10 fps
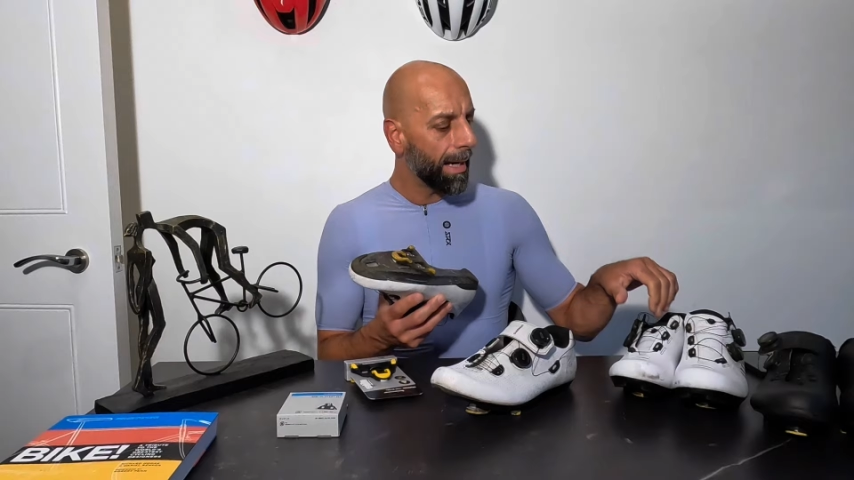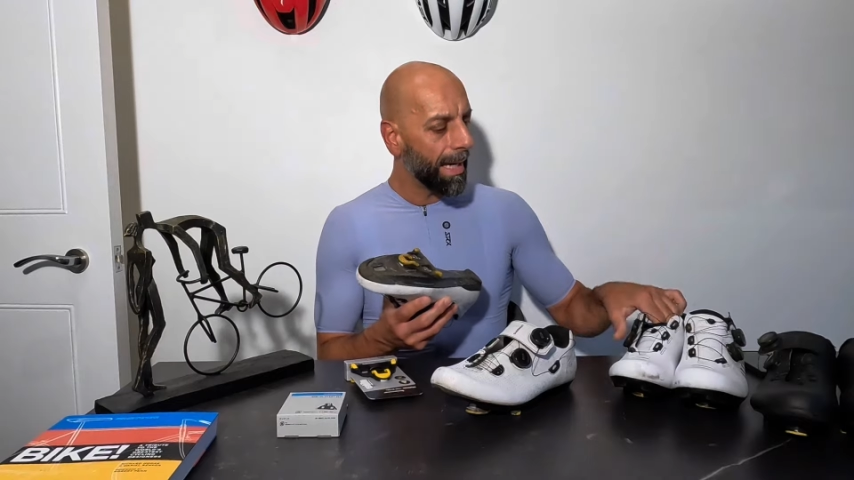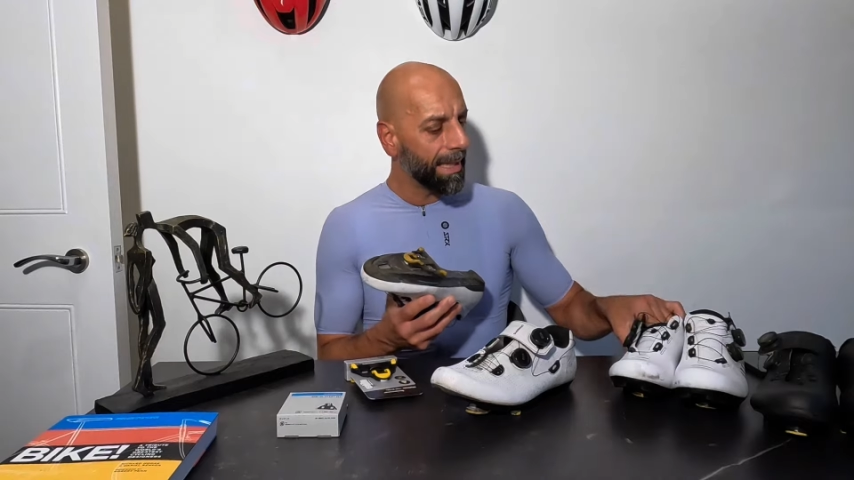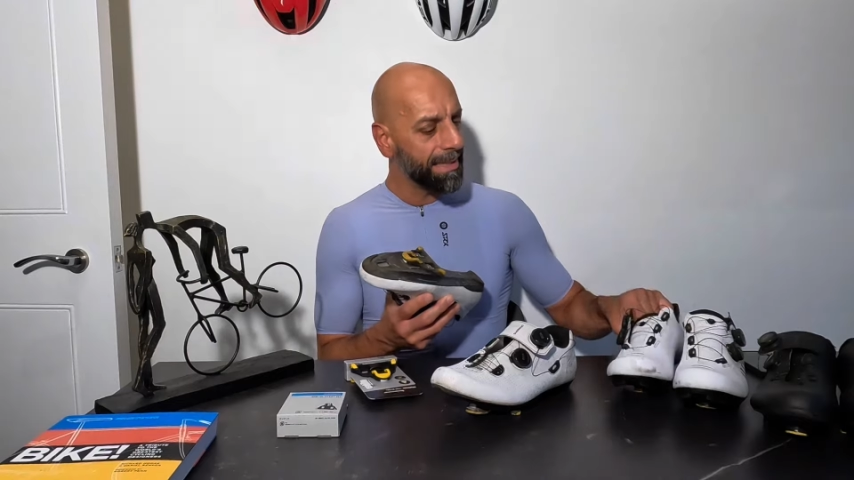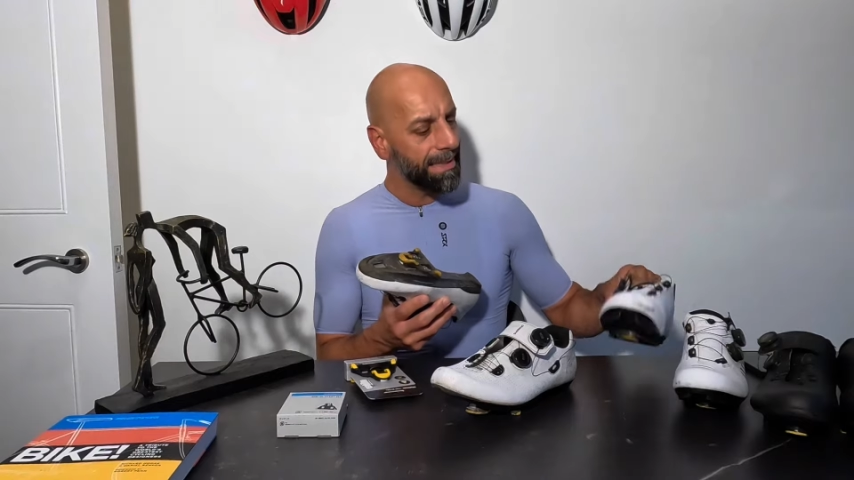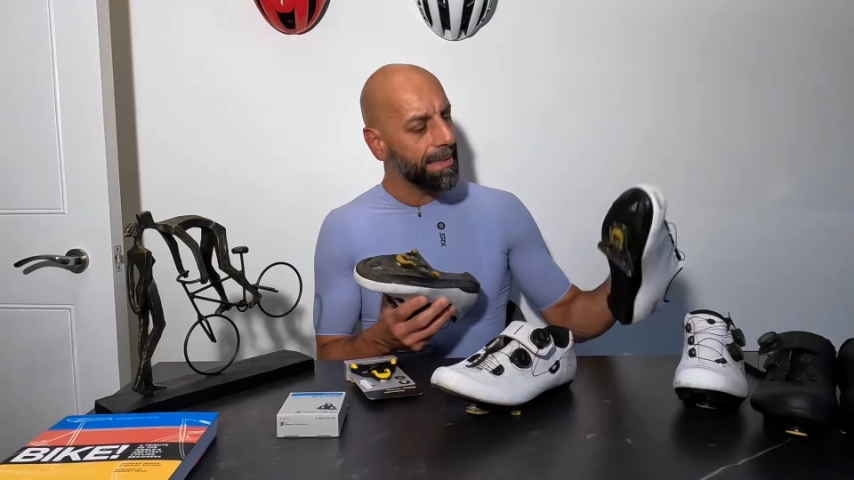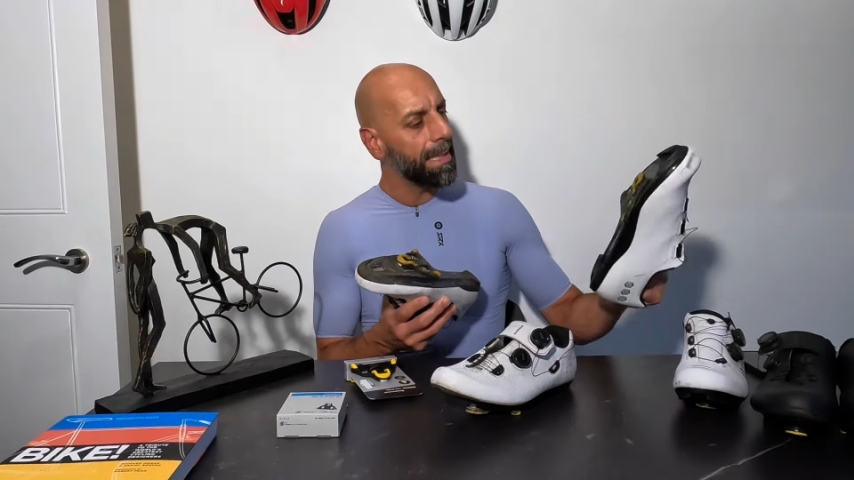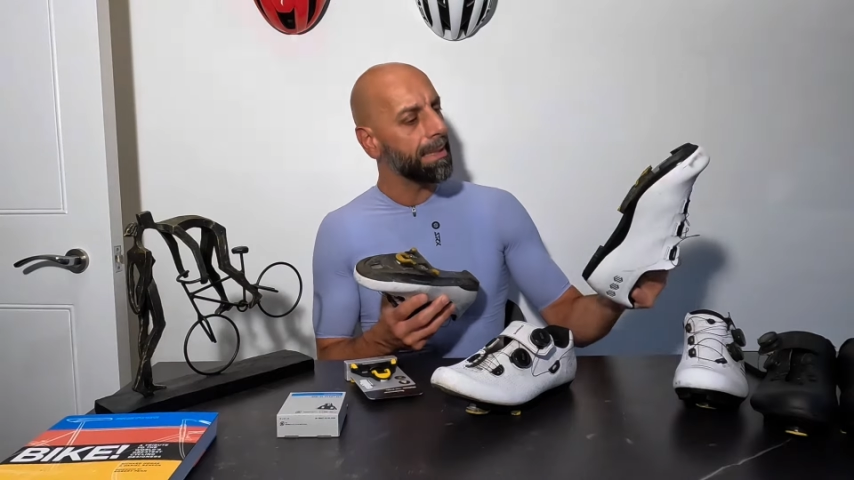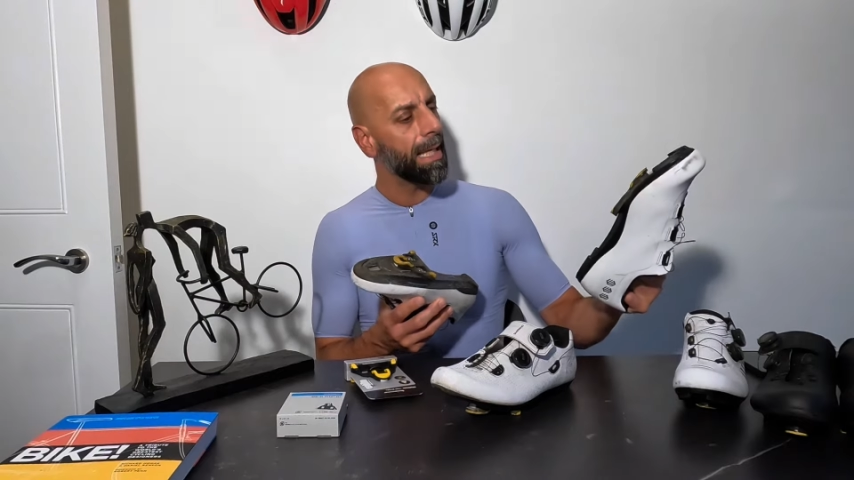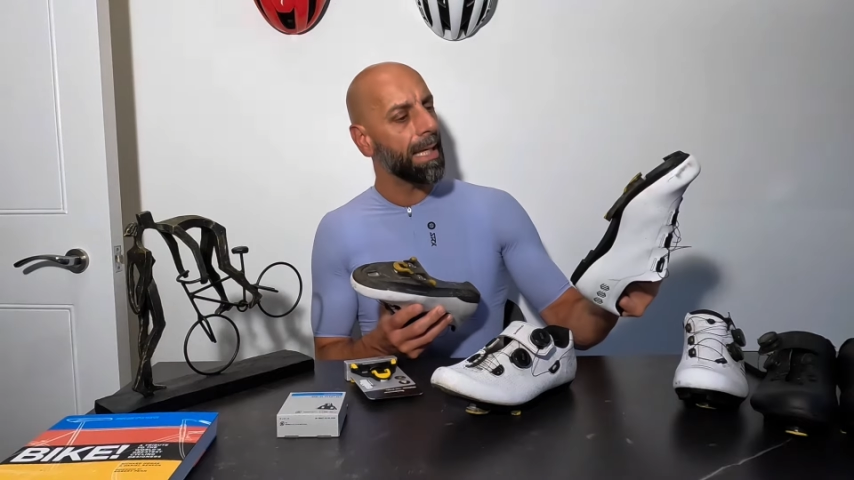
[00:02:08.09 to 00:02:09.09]
I can
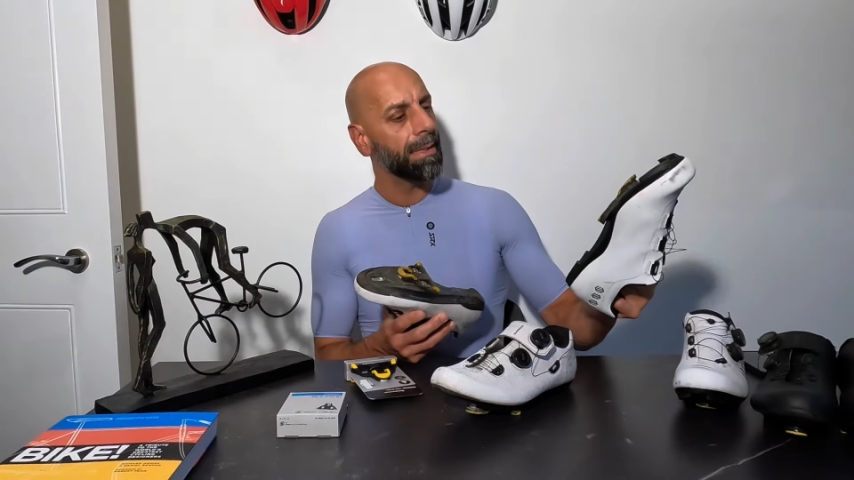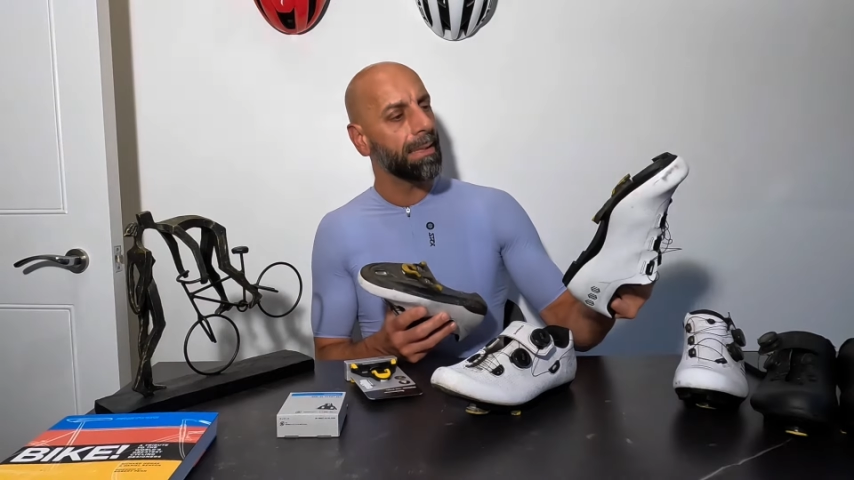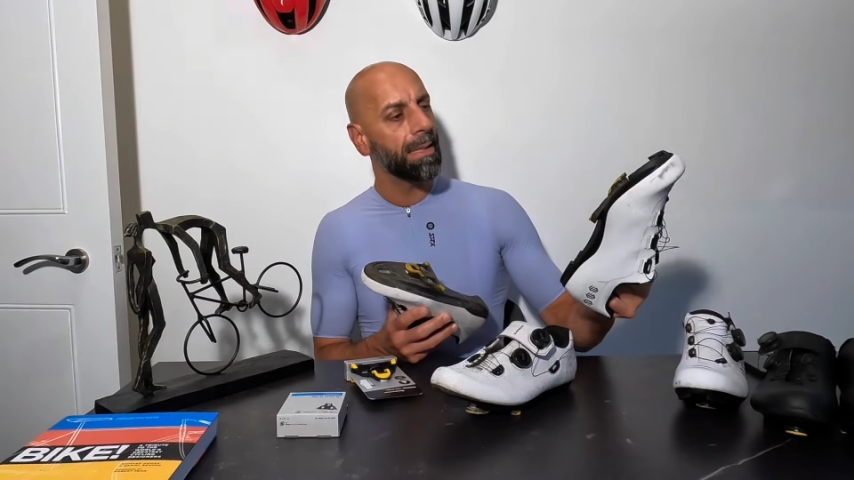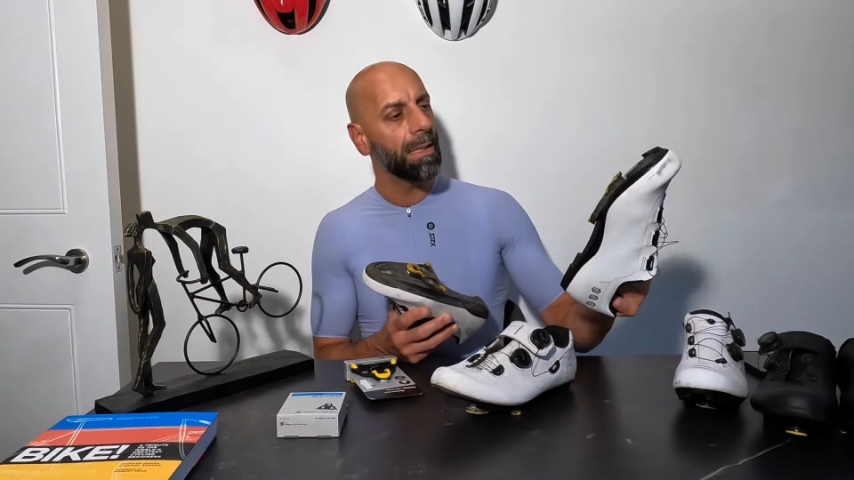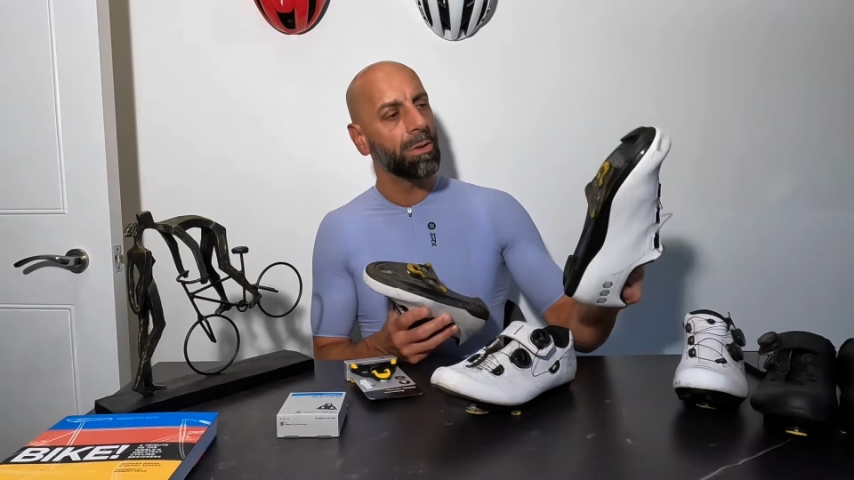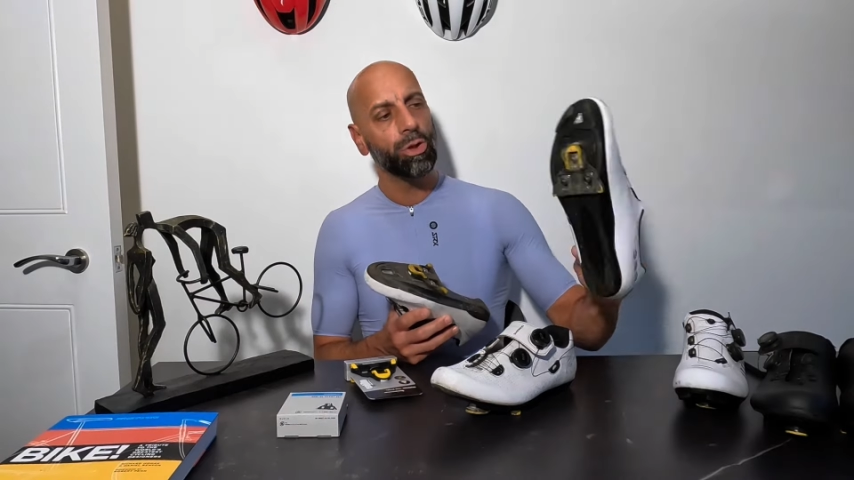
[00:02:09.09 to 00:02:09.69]
see that the